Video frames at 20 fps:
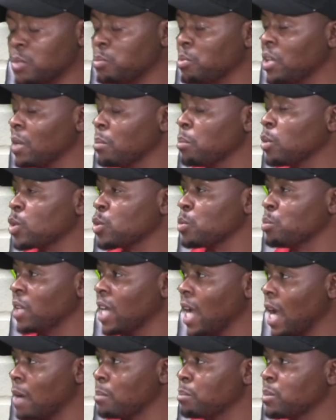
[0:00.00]
able to be
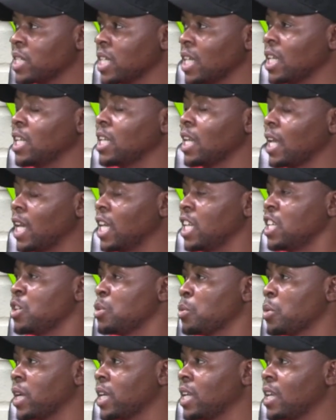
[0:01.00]
harmed in any
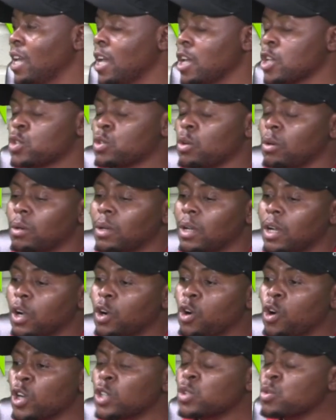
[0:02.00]
way. So
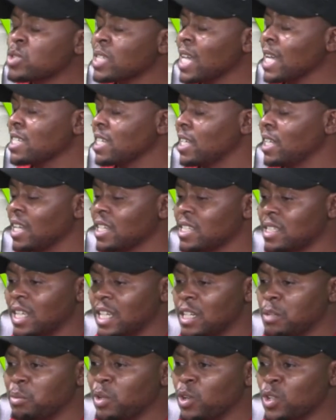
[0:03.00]
go to such an
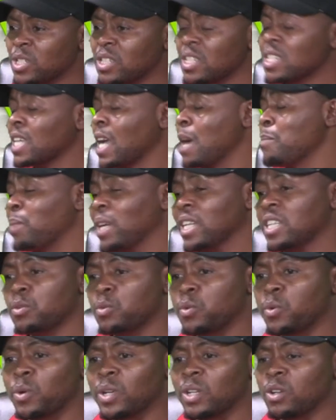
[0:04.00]
extent, because this company,
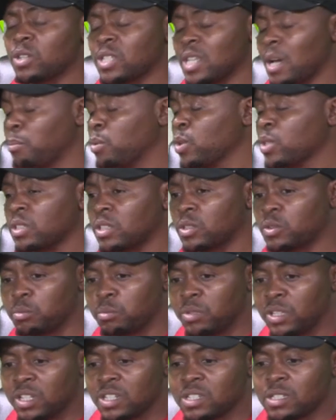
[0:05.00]
we were not supposed to
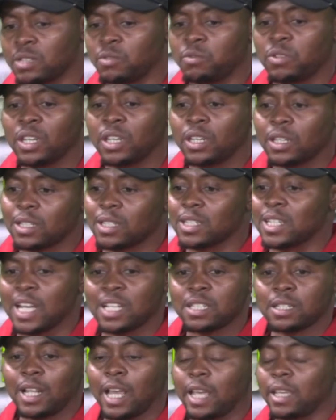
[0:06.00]
be receiving it
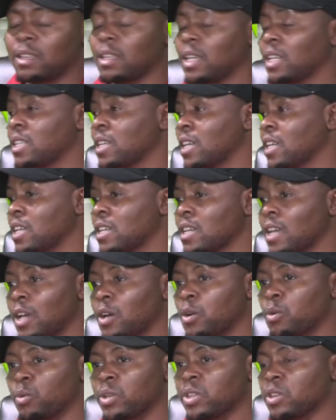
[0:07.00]
just like that and
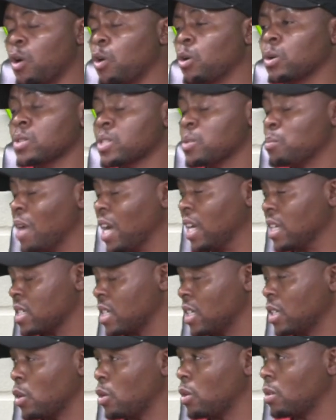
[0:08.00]
with all smiles
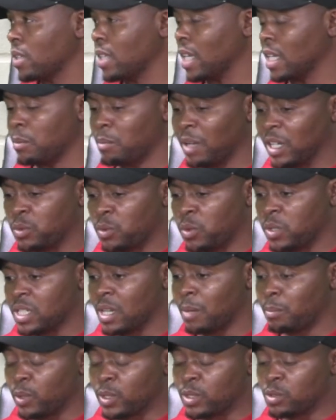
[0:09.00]
and all that. But we were
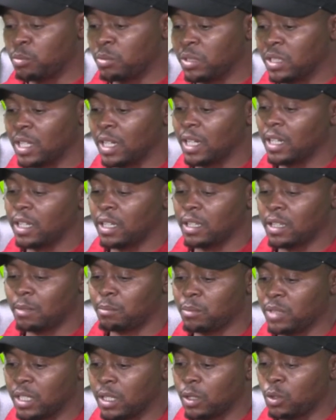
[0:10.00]
supposed to be telling them
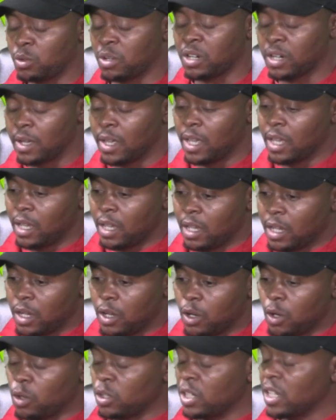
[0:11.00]
that, look,
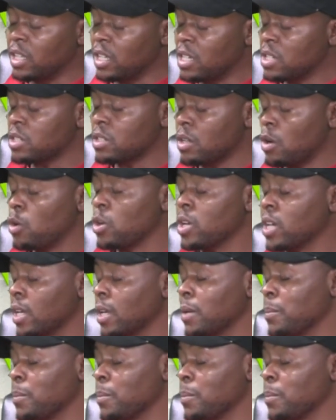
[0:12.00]
on this oil,